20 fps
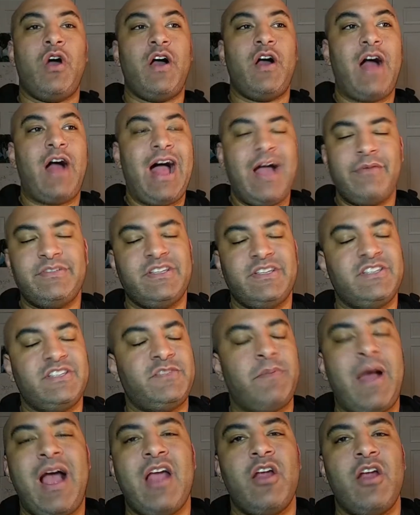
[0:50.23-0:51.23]
I was
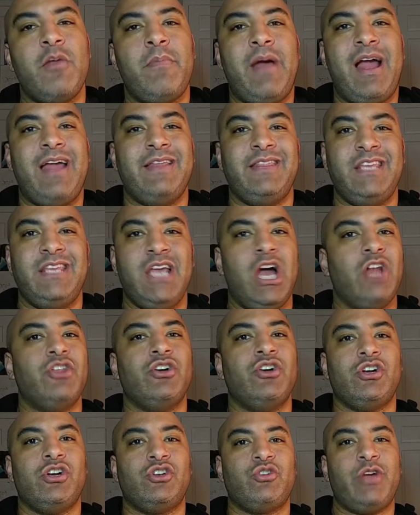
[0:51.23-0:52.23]
inspired by the
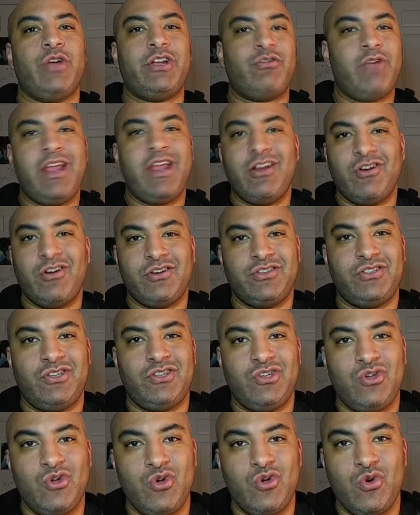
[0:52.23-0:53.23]
other great creators
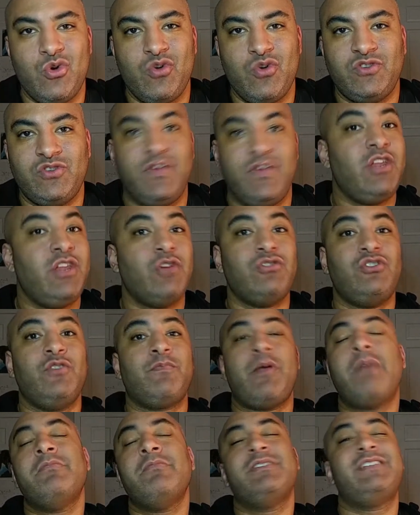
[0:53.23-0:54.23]
whose videos you've
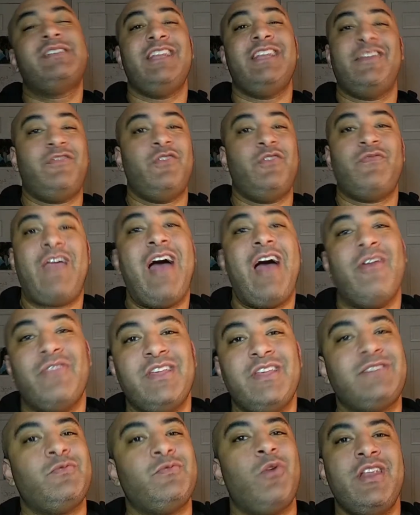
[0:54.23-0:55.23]
probably seen if you found
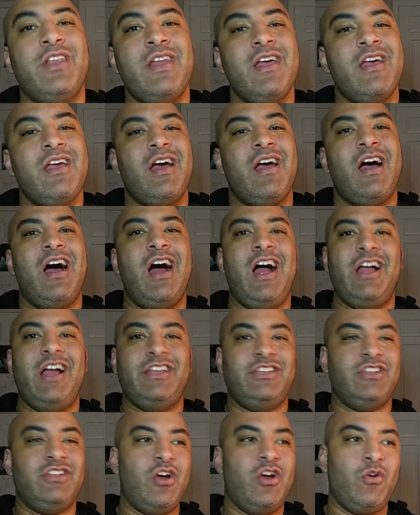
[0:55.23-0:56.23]
this one.
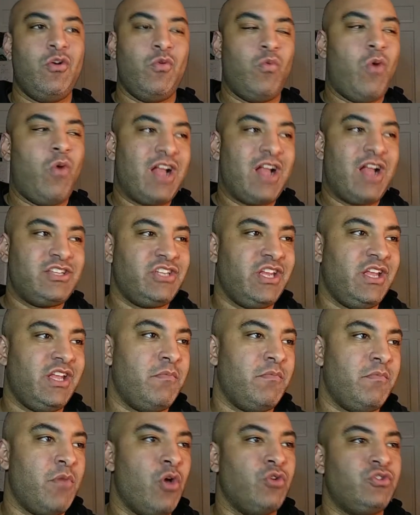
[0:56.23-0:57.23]
Watching
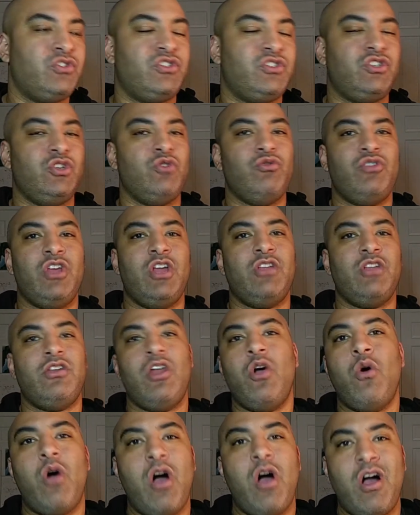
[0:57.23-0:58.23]
most do the
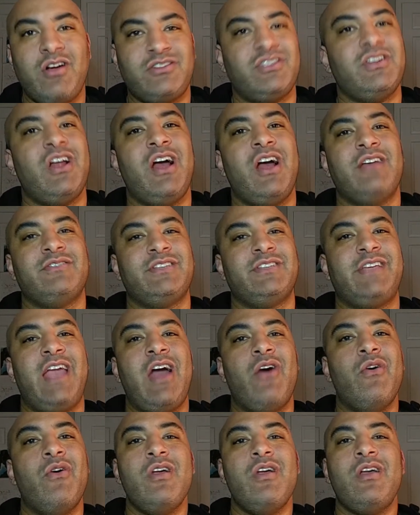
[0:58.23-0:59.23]
no auction house
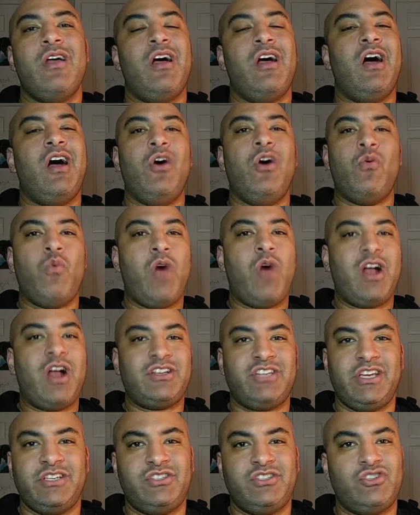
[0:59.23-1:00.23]
account,
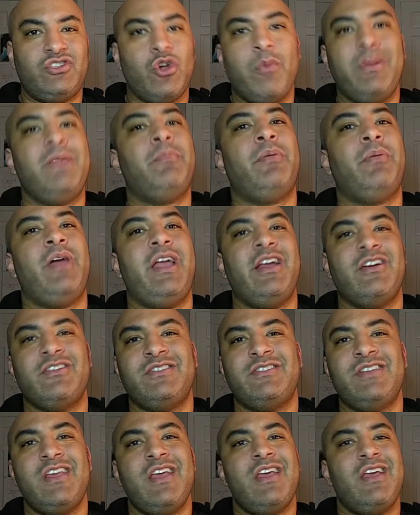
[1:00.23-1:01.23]
watching so many players,
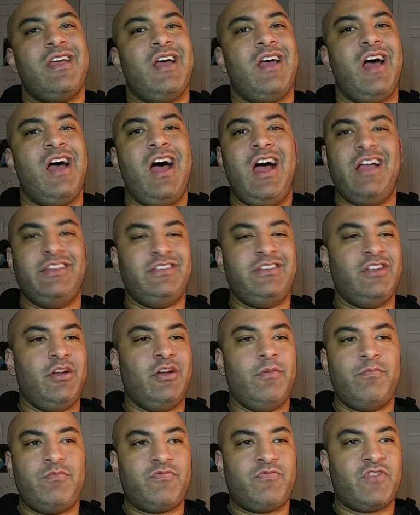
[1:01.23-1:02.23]

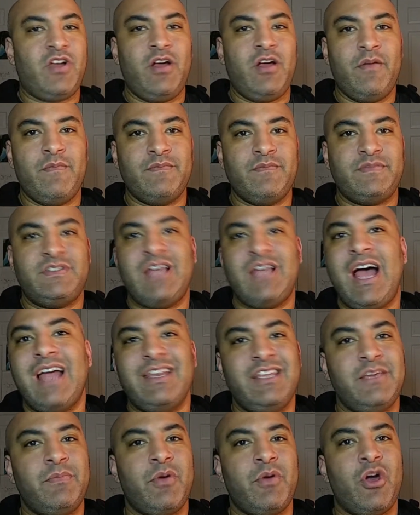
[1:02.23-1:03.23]
from
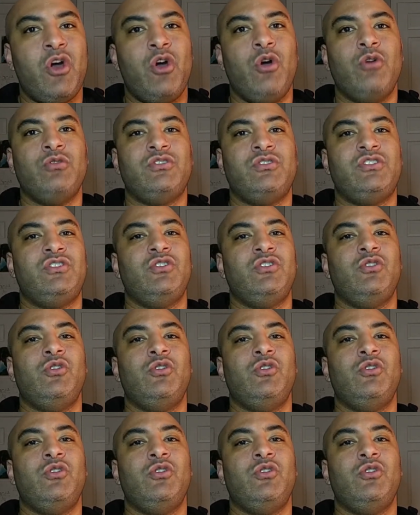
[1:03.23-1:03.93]
TyDeBo to